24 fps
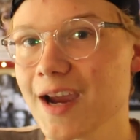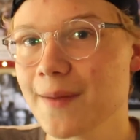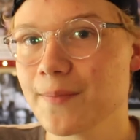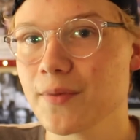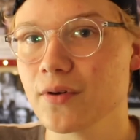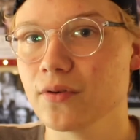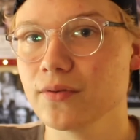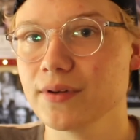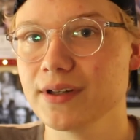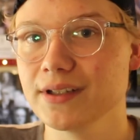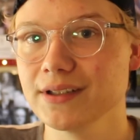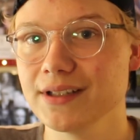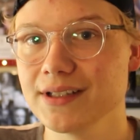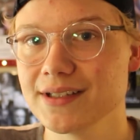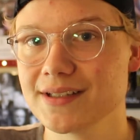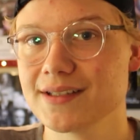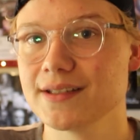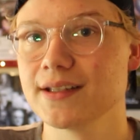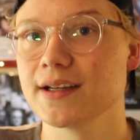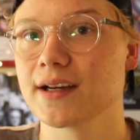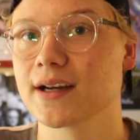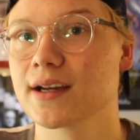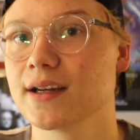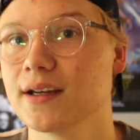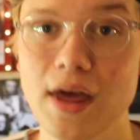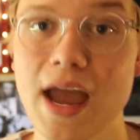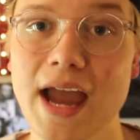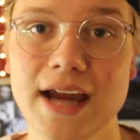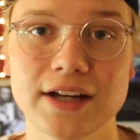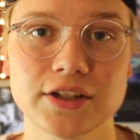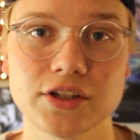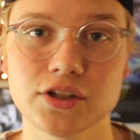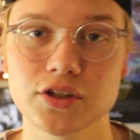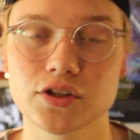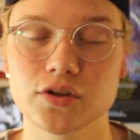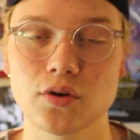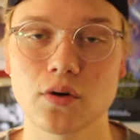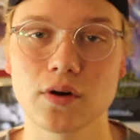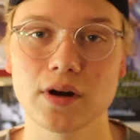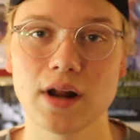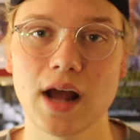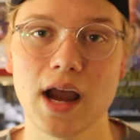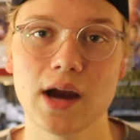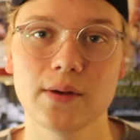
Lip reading: hyper realistic. For the action short,